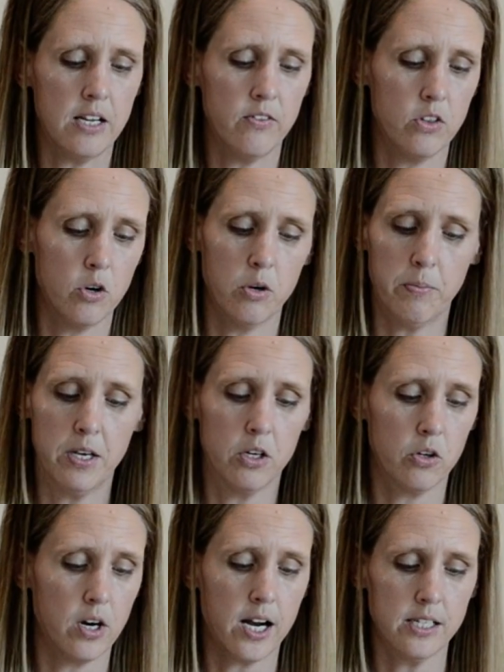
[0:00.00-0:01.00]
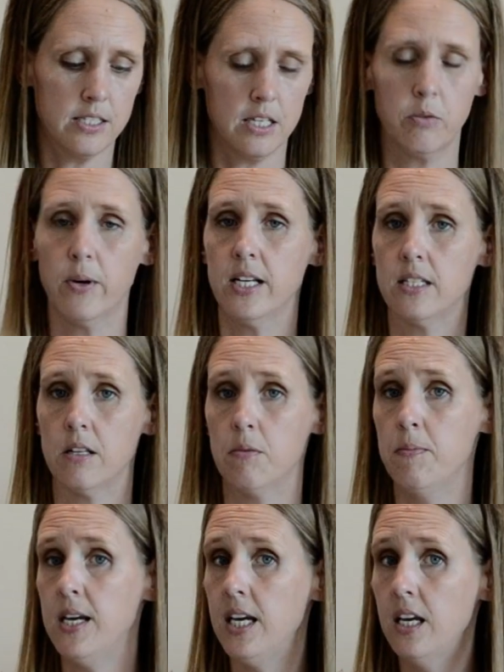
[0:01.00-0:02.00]
even though it be a cross that raiseth
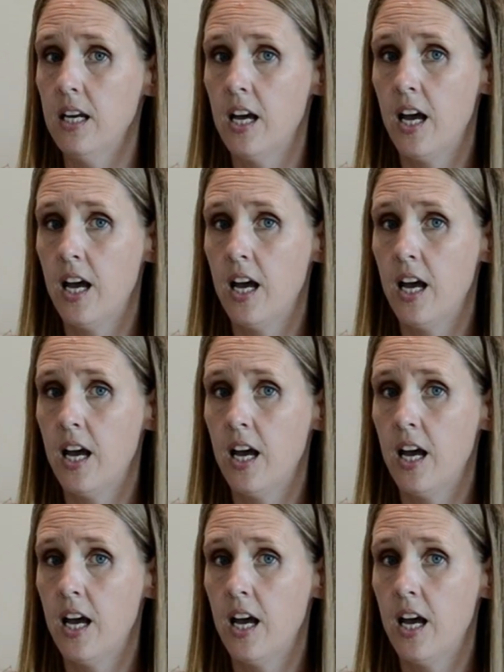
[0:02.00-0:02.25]
me.